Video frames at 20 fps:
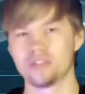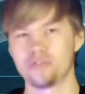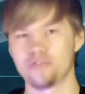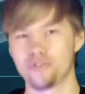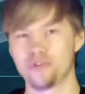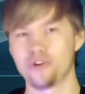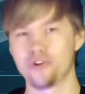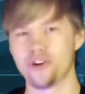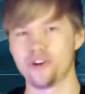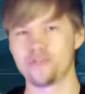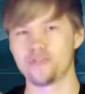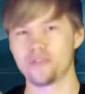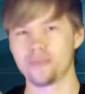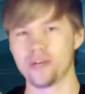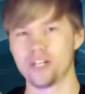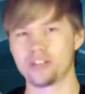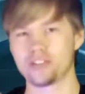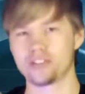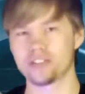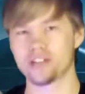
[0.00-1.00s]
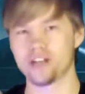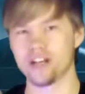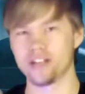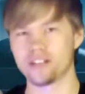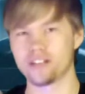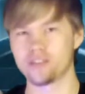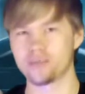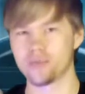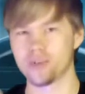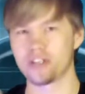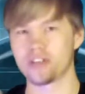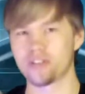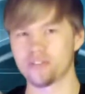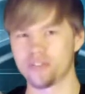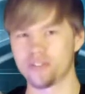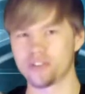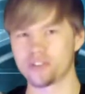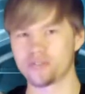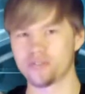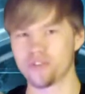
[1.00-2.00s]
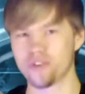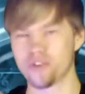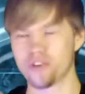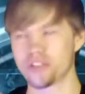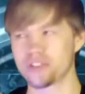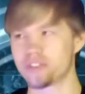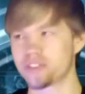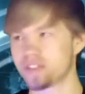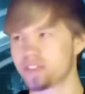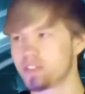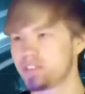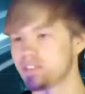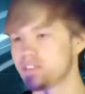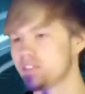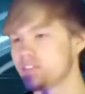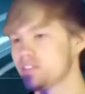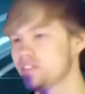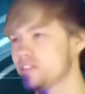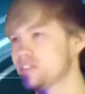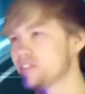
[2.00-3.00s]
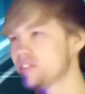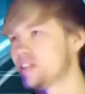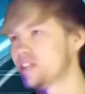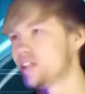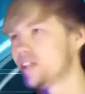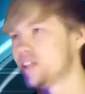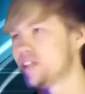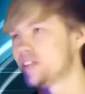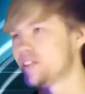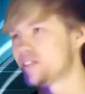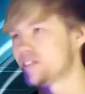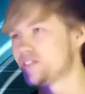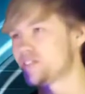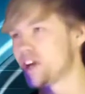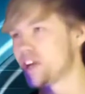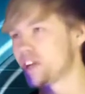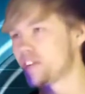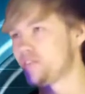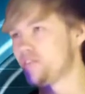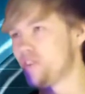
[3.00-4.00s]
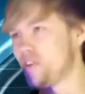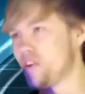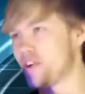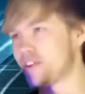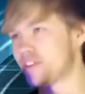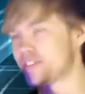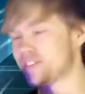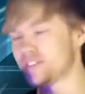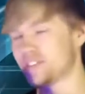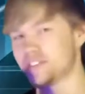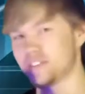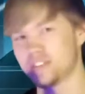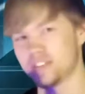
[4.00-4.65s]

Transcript: For your information, I did win the first forest, the second forest,